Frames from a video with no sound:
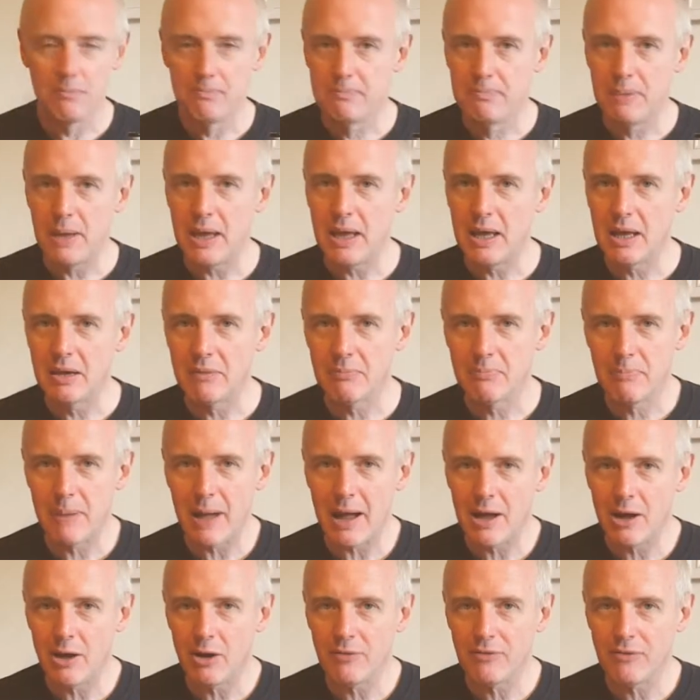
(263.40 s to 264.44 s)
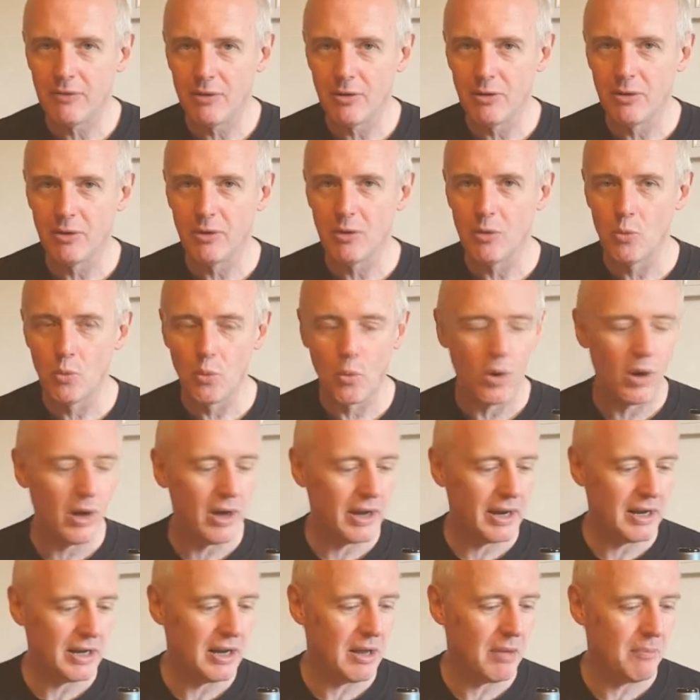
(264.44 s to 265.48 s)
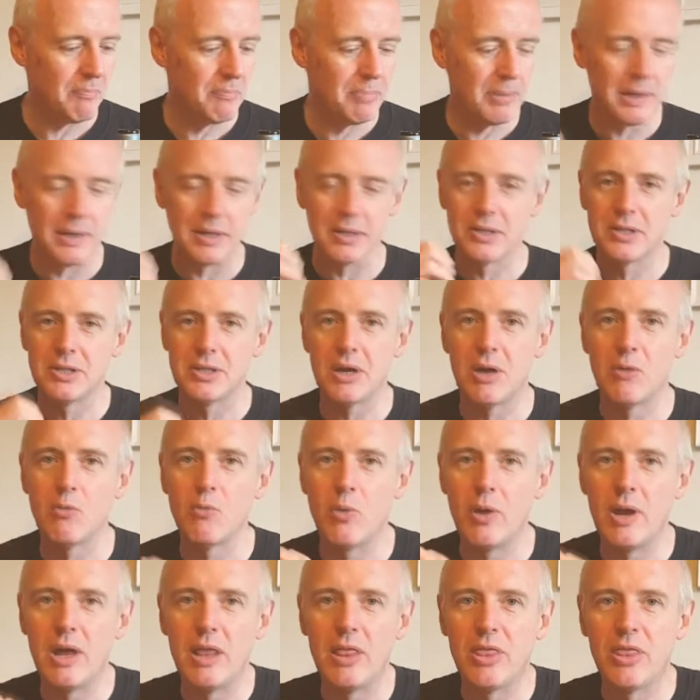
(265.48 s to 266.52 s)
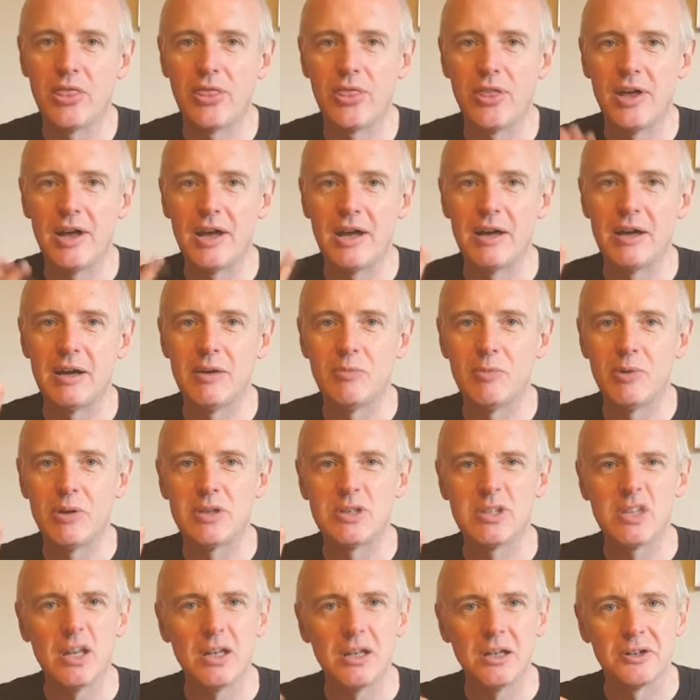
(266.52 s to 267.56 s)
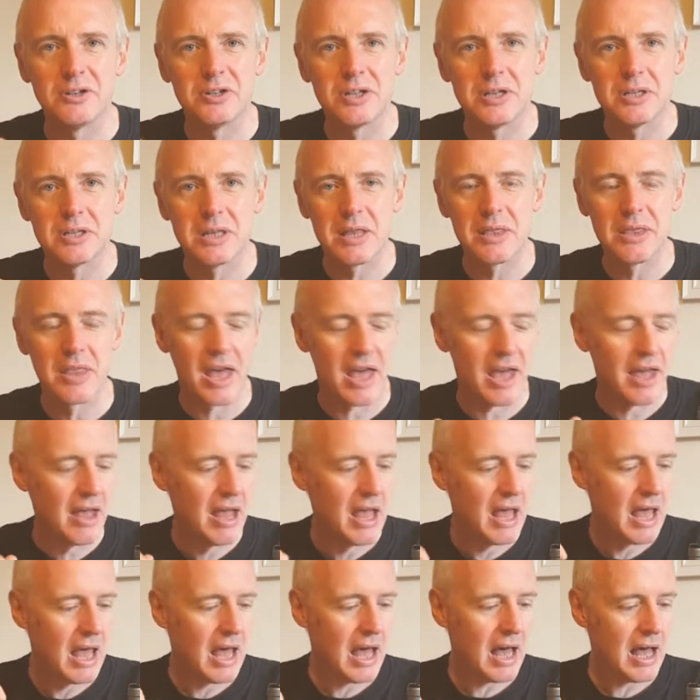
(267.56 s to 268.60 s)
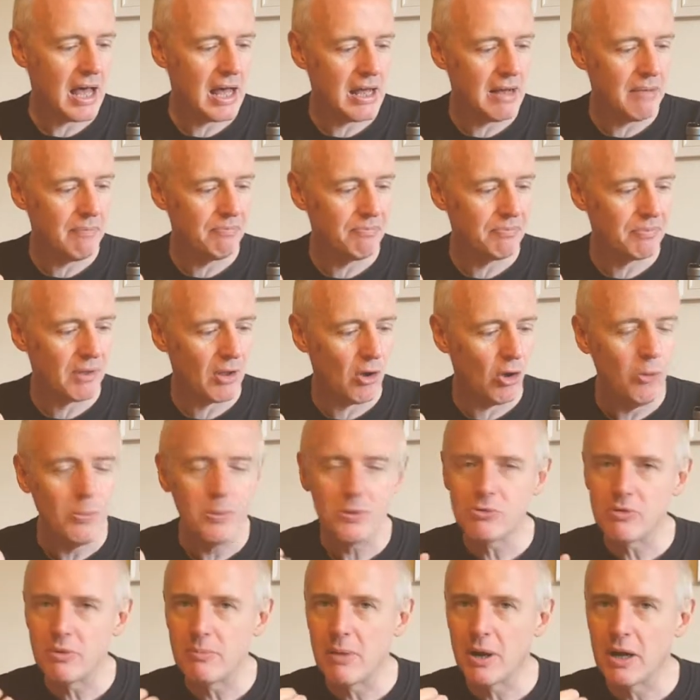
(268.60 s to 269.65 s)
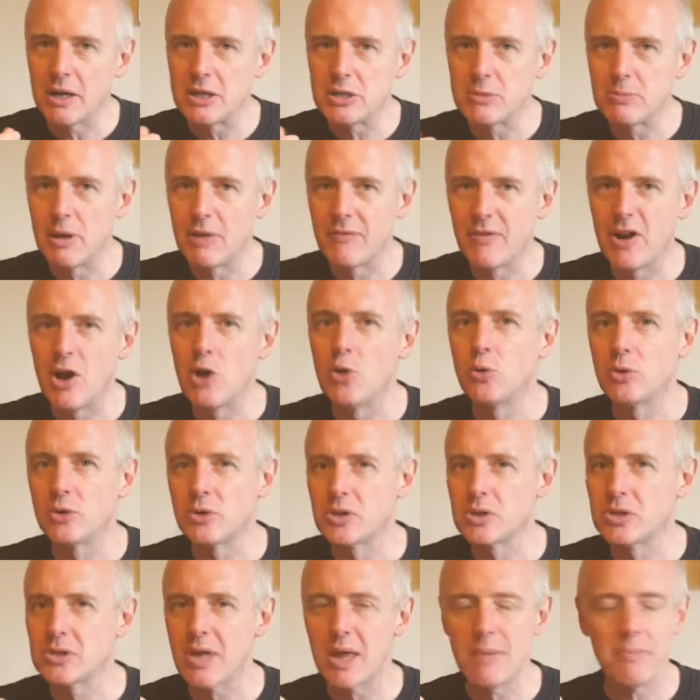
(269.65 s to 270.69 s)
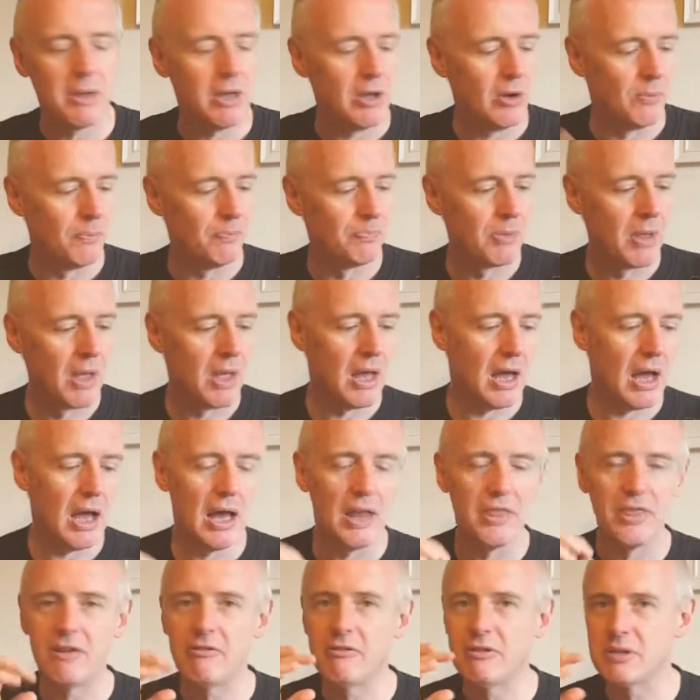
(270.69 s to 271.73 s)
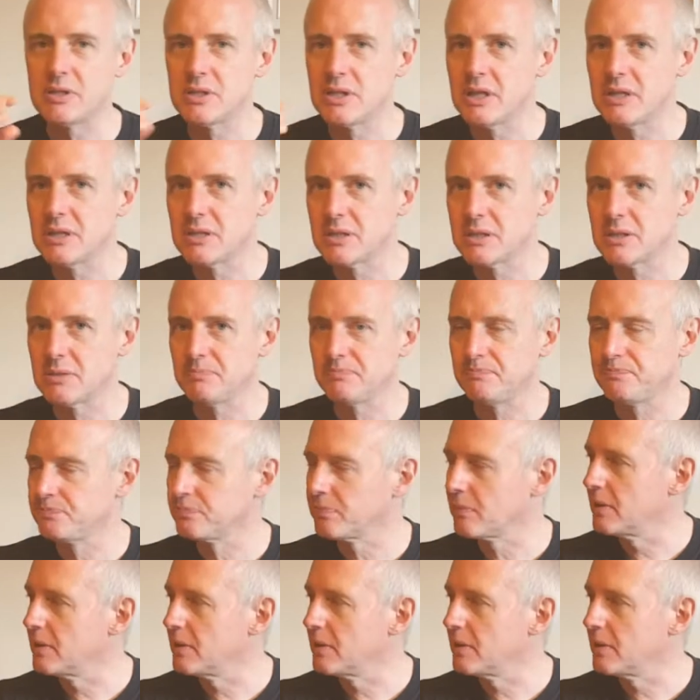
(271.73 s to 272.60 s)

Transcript: Big, powerful wine, but with subtleties in there. Almost reminds me of an oaked Semillon. There is this